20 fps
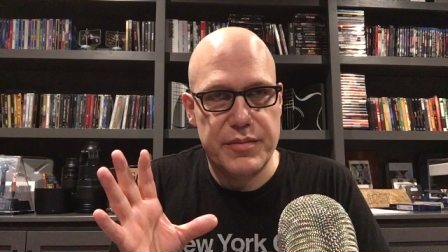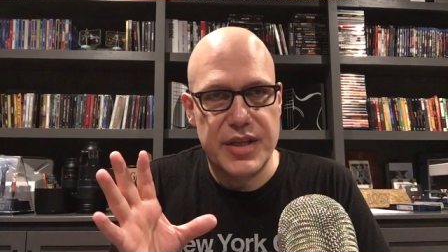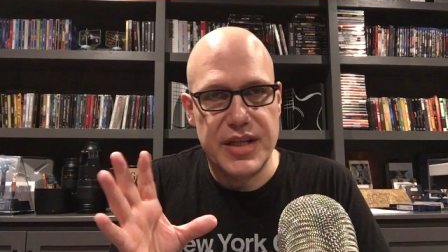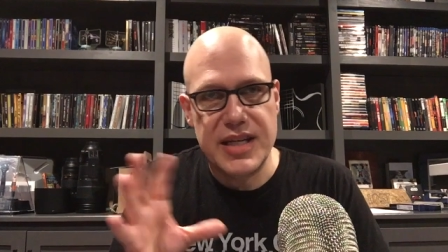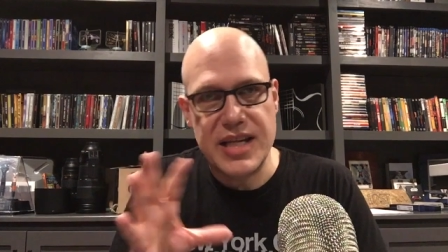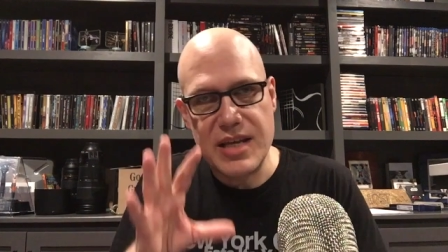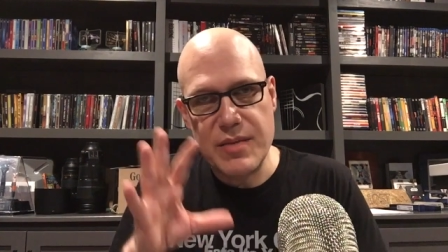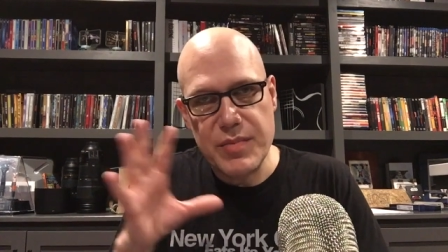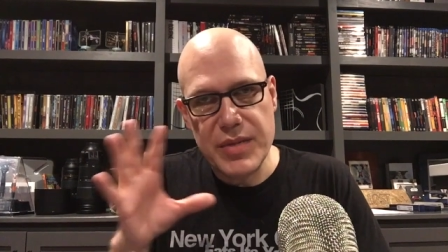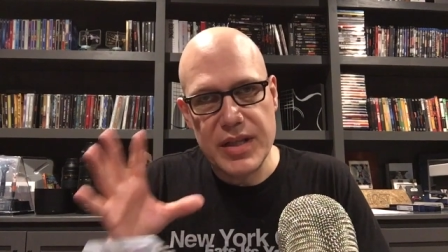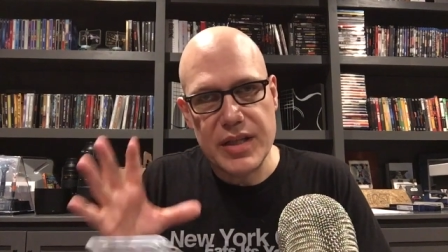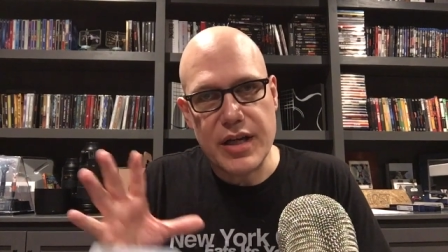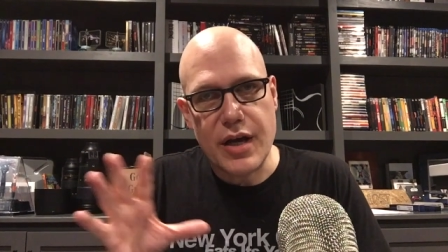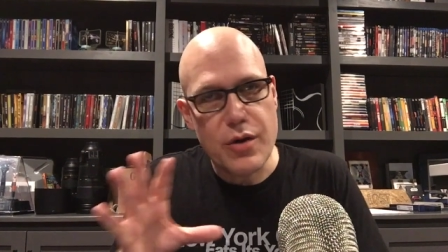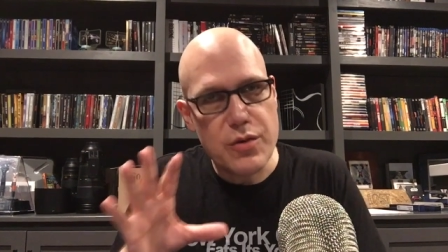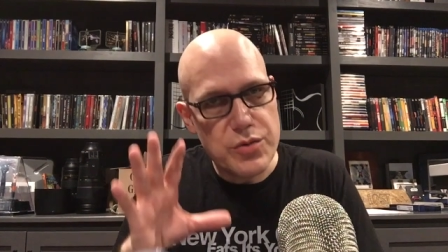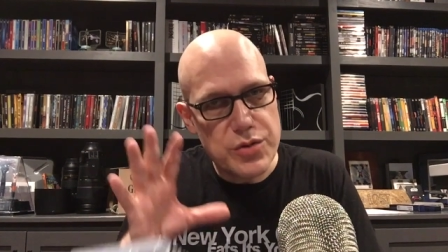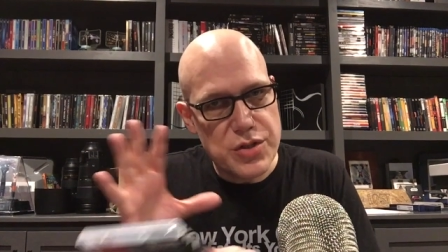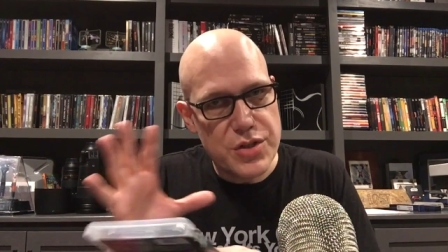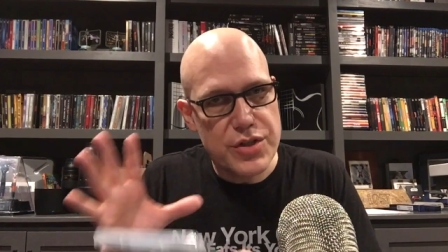demon
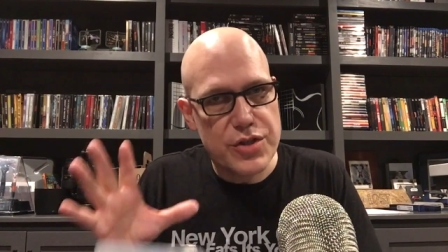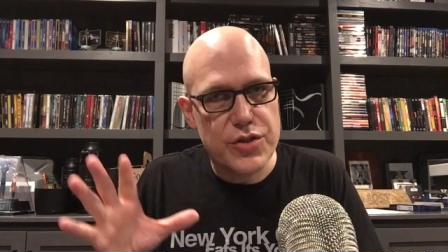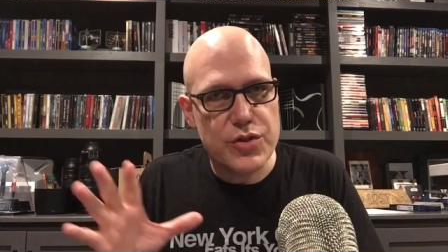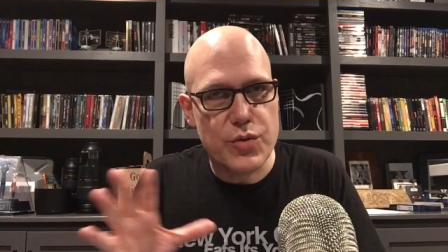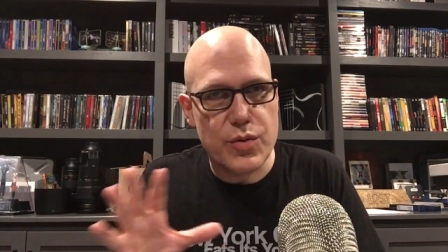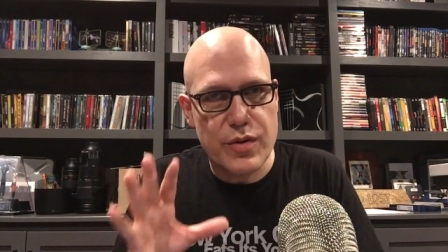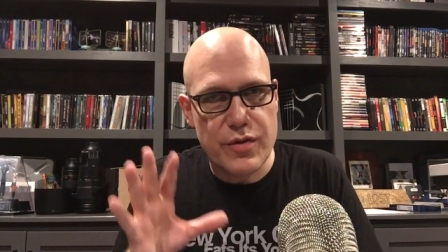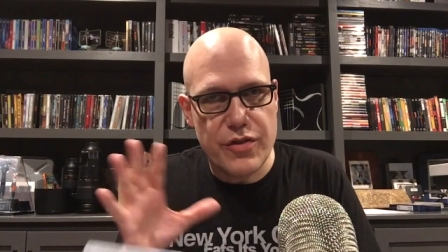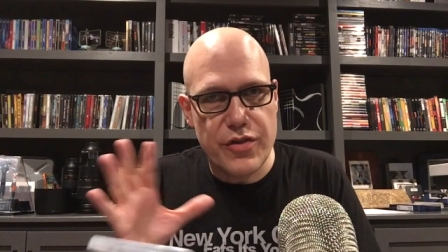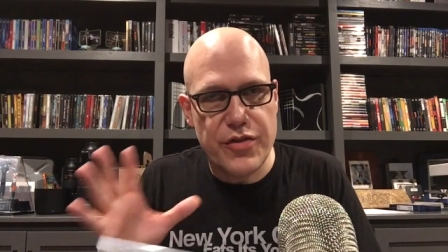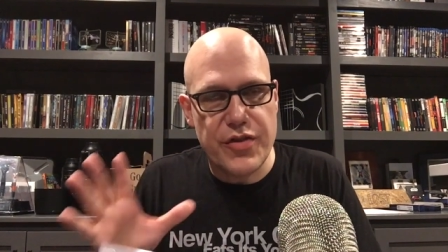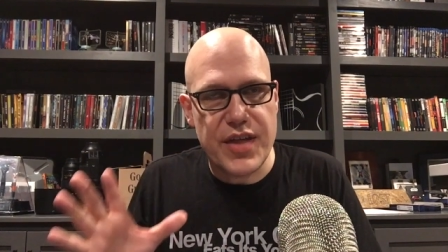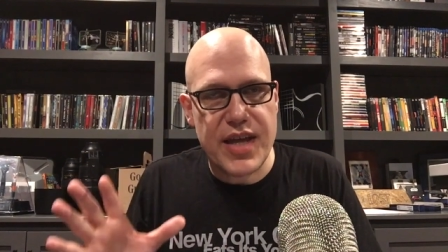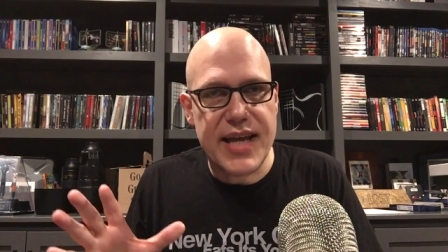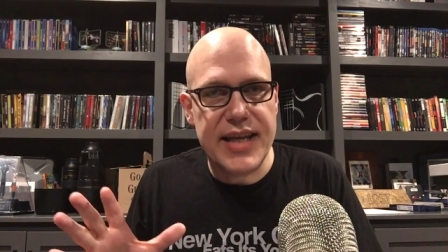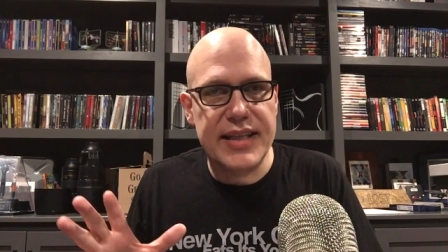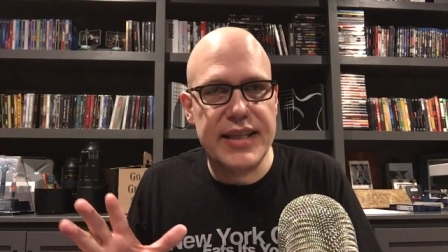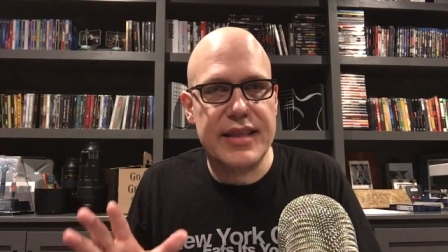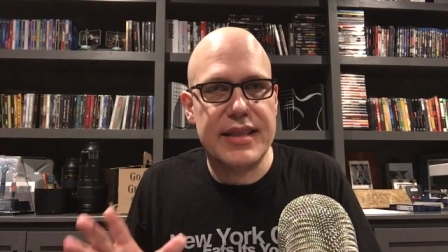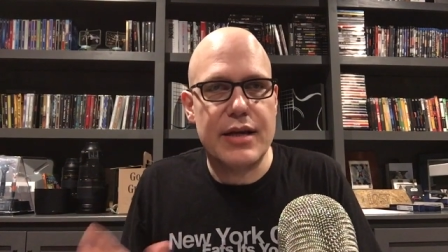ghost sort of
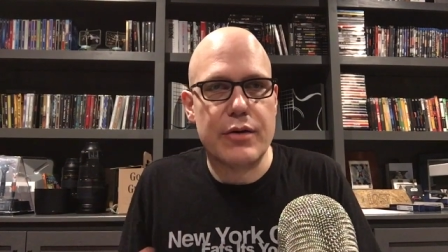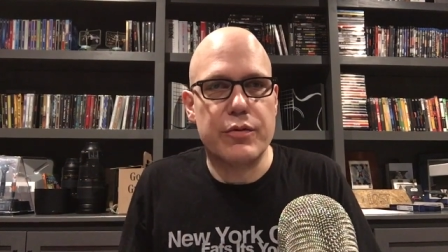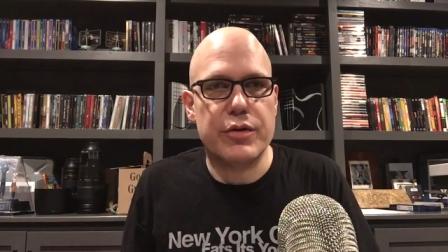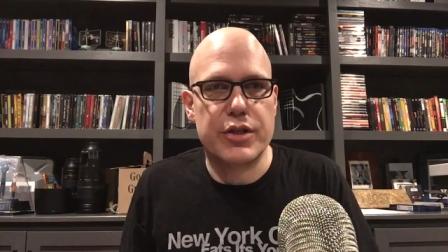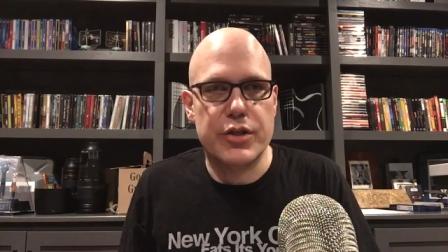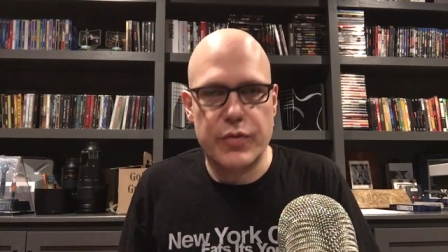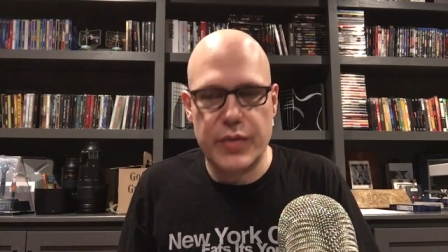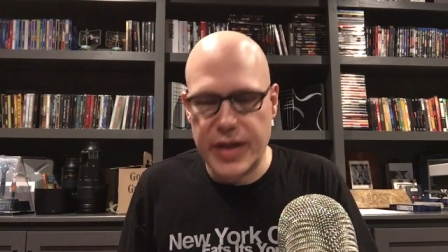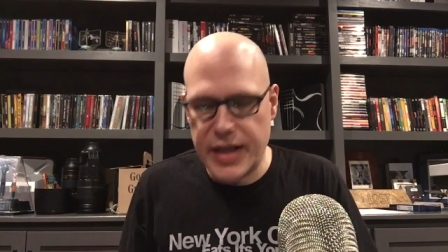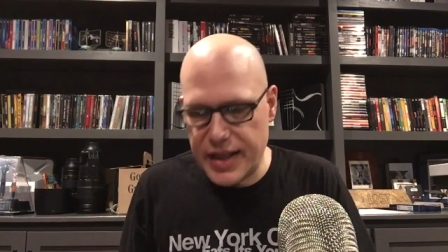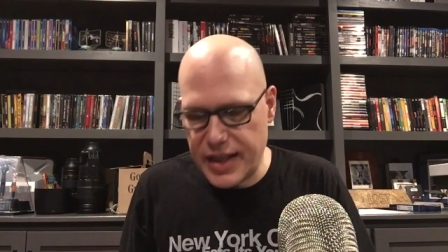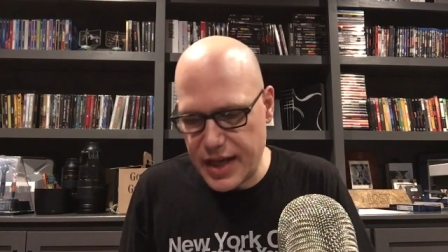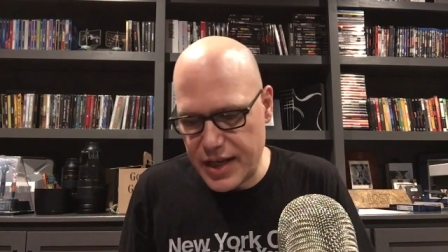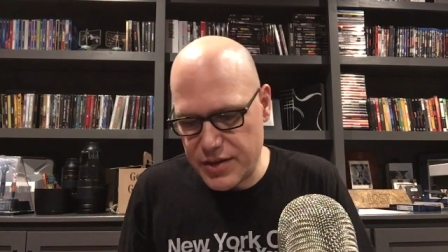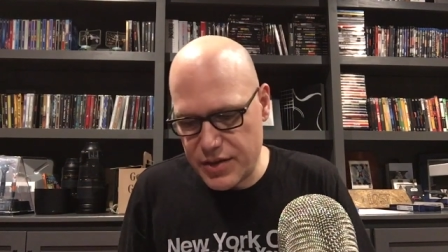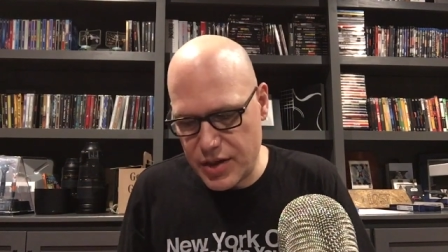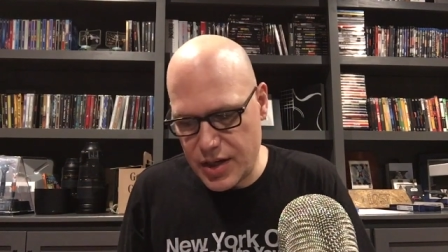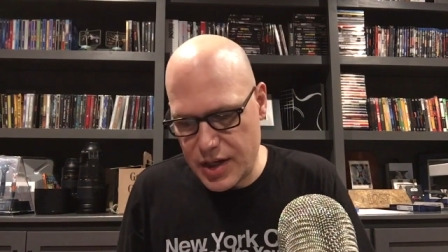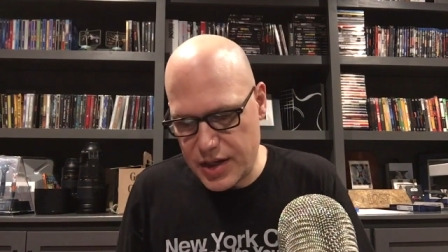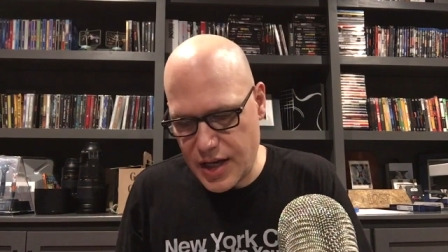thing that they were doing in
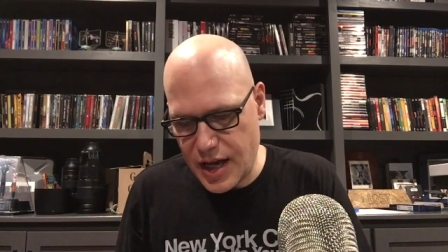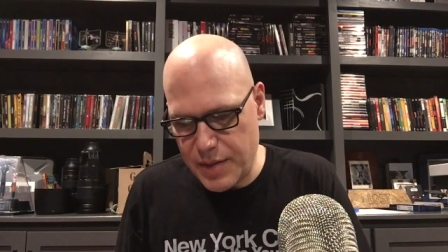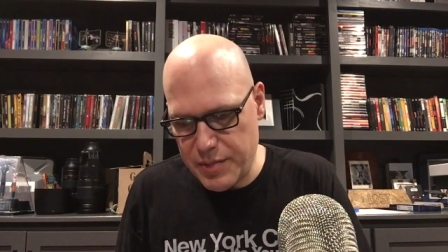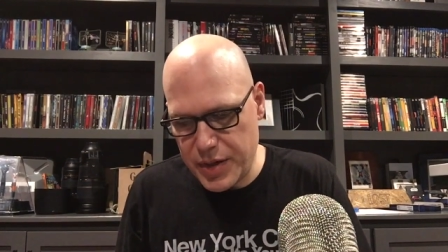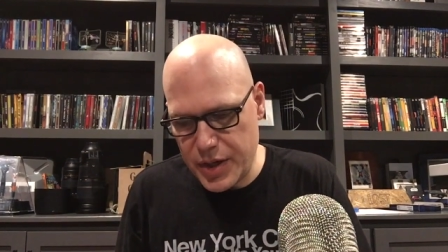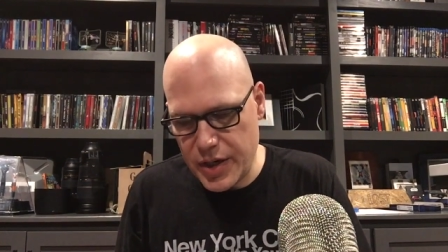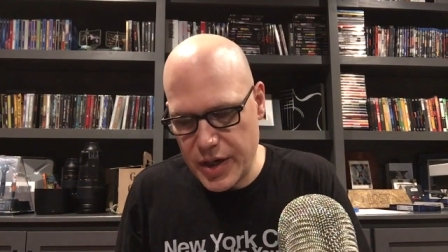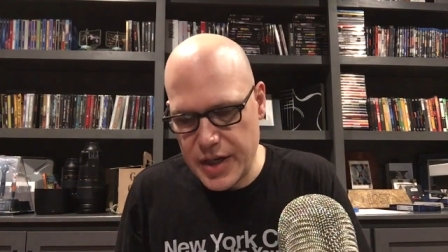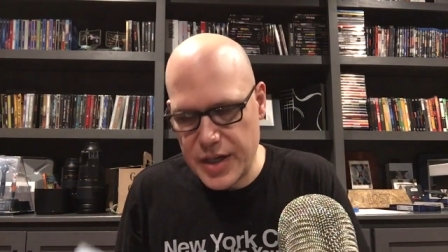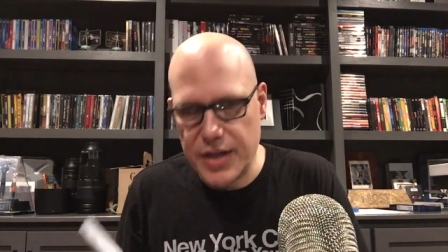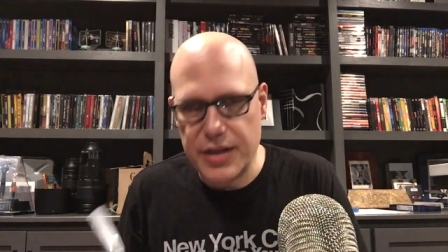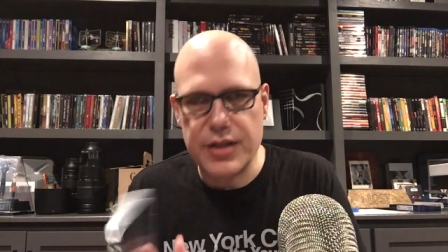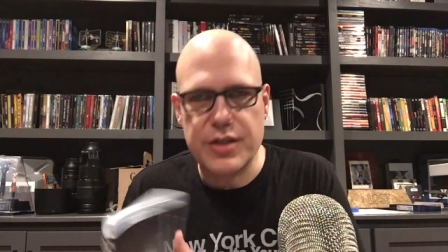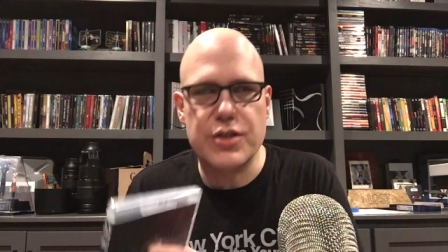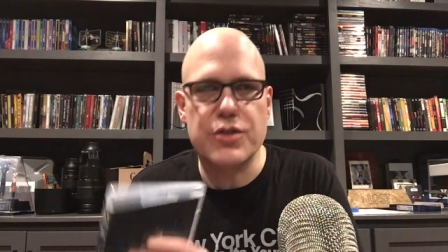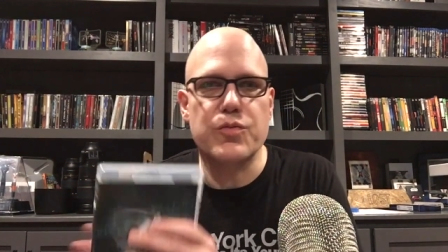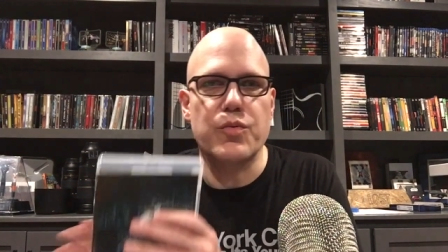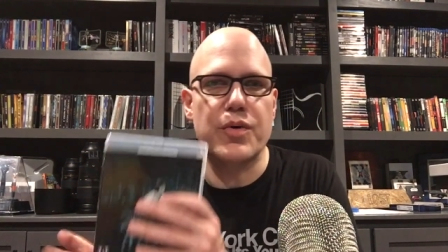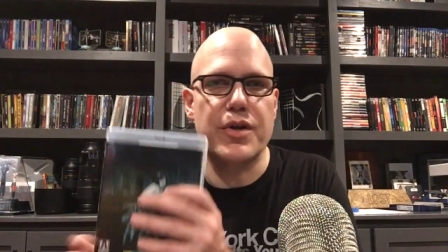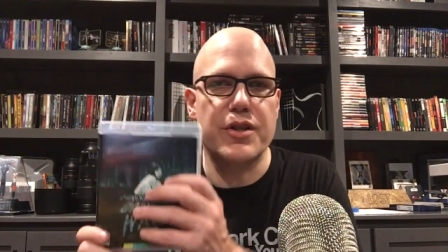that time period. This
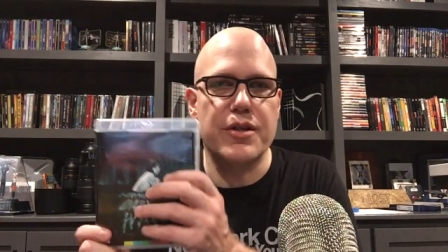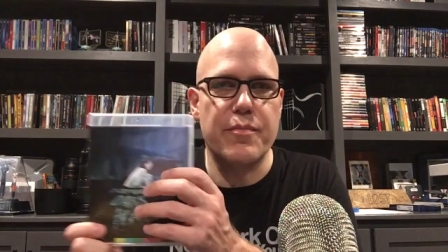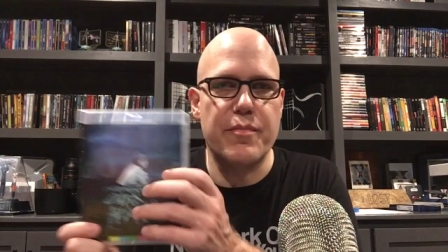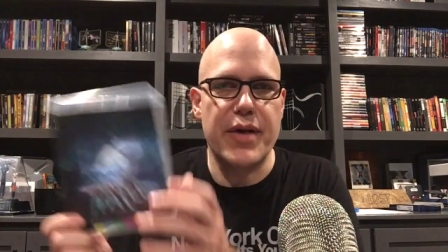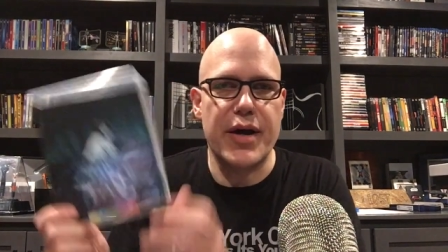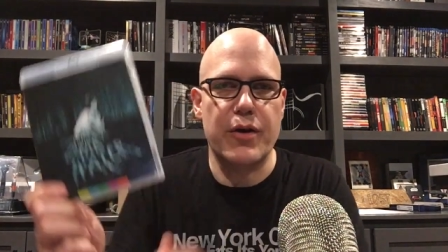is one of the better